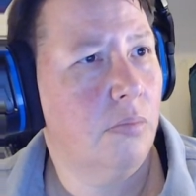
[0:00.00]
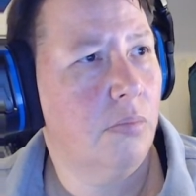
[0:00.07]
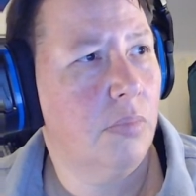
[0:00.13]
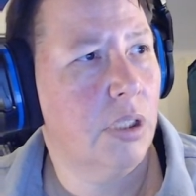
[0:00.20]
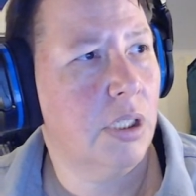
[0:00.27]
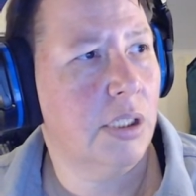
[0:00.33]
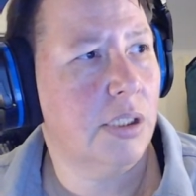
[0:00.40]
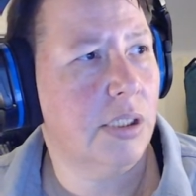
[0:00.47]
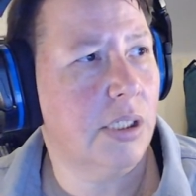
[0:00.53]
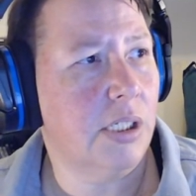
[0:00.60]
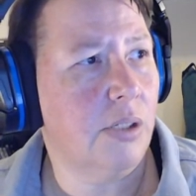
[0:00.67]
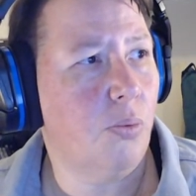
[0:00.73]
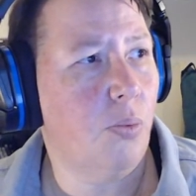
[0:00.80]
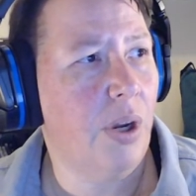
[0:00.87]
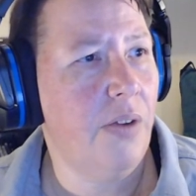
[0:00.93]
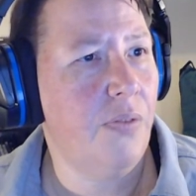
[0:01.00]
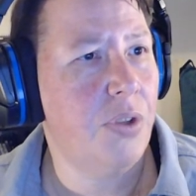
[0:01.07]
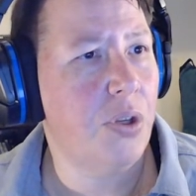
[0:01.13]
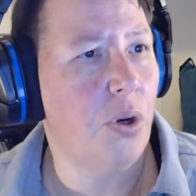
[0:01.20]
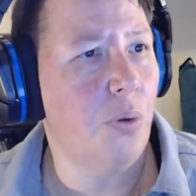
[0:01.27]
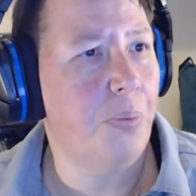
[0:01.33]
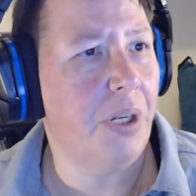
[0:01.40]
Let's see. Way of the
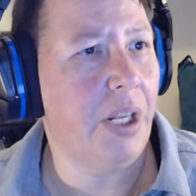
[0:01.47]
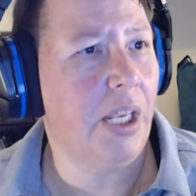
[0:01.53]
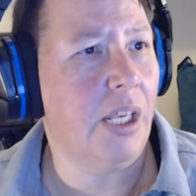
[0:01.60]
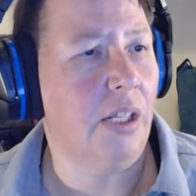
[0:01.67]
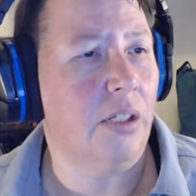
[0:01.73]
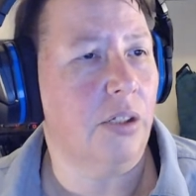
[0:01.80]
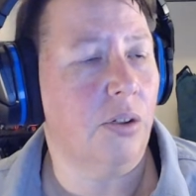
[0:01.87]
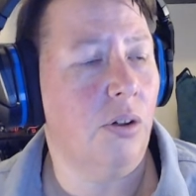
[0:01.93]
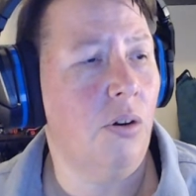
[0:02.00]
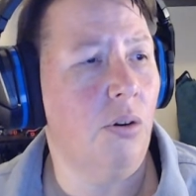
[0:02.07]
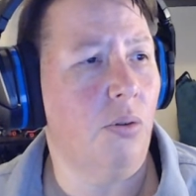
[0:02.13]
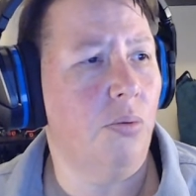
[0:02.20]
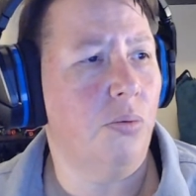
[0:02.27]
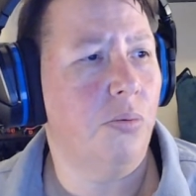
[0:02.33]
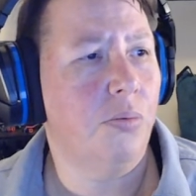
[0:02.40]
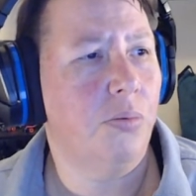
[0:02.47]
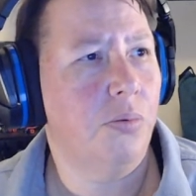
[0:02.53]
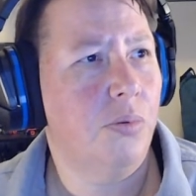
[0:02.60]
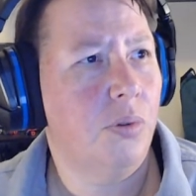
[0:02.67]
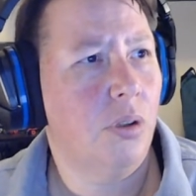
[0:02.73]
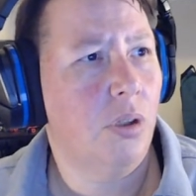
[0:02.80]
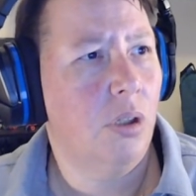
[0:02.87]
open hand. Oh.
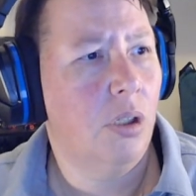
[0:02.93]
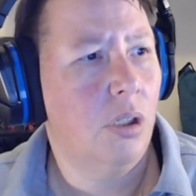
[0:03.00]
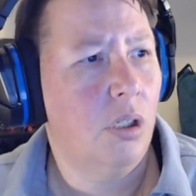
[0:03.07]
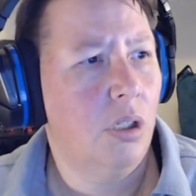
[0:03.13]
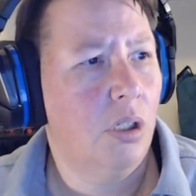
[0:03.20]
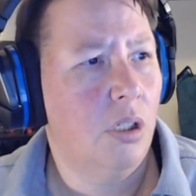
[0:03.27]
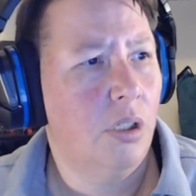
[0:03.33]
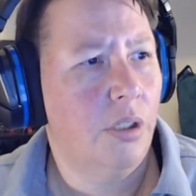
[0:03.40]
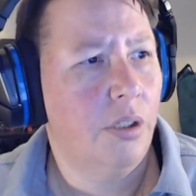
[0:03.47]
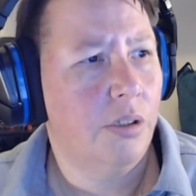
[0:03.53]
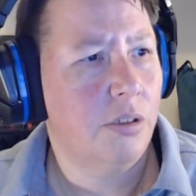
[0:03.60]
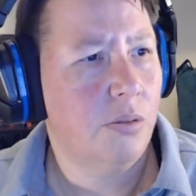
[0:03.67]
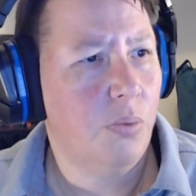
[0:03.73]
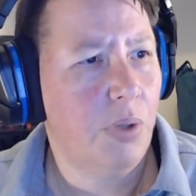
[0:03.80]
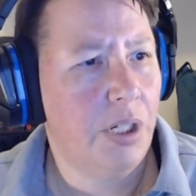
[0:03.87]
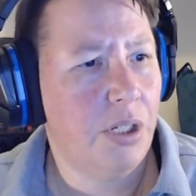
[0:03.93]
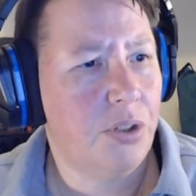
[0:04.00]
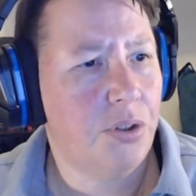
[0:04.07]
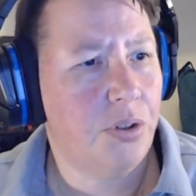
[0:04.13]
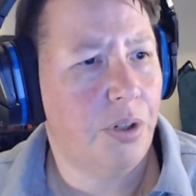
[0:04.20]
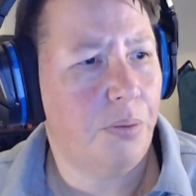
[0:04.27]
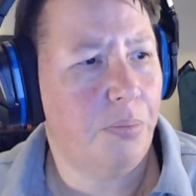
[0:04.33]
There's a way to
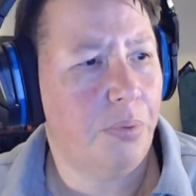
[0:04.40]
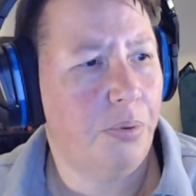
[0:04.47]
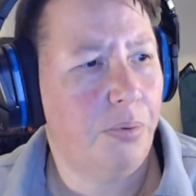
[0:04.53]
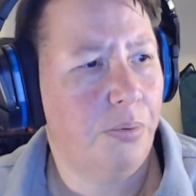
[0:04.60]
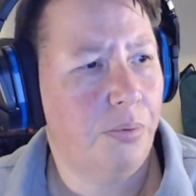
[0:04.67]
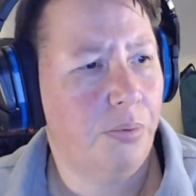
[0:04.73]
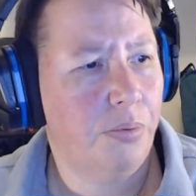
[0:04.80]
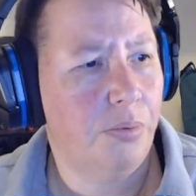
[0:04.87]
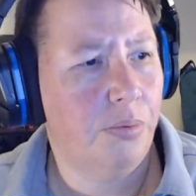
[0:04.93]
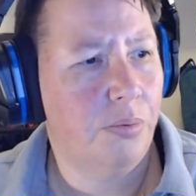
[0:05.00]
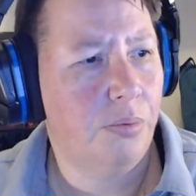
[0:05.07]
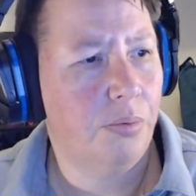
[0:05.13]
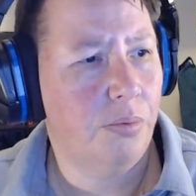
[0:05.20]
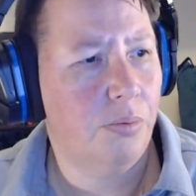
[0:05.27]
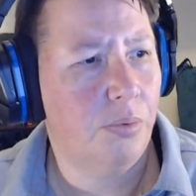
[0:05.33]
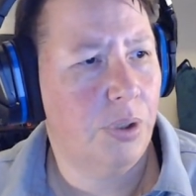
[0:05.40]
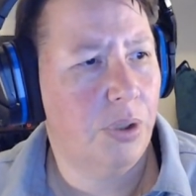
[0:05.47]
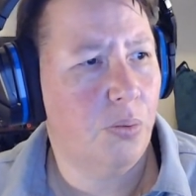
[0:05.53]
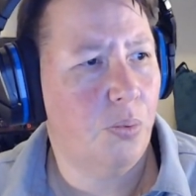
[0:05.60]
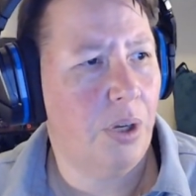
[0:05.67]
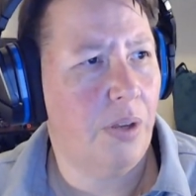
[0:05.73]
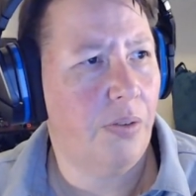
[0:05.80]
trip with the
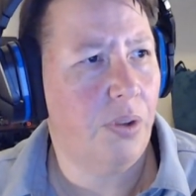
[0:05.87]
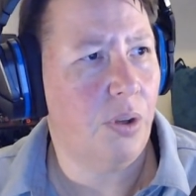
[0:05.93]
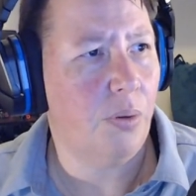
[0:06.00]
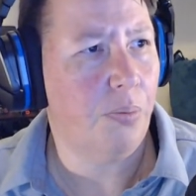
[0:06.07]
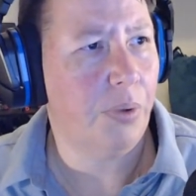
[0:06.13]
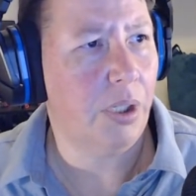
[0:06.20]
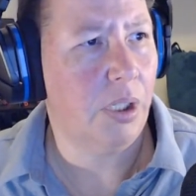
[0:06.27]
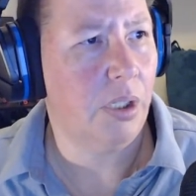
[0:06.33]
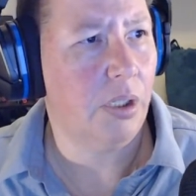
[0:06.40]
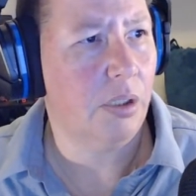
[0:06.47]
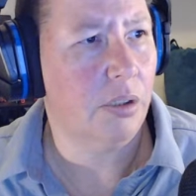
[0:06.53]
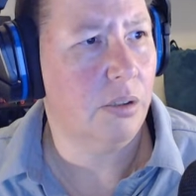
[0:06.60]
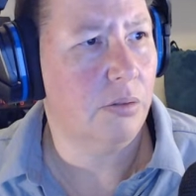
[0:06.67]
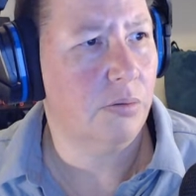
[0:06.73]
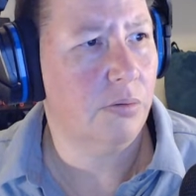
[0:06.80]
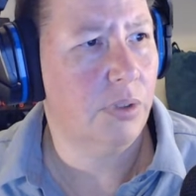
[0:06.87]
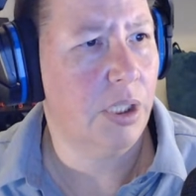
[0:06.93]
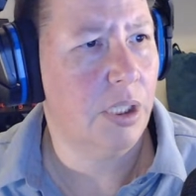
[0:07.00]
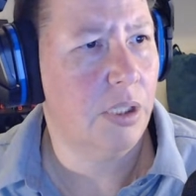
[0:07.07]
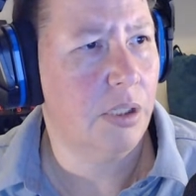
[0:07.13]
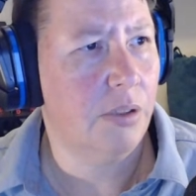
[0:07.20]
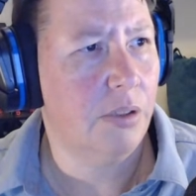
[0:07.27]
way of the open hand, right?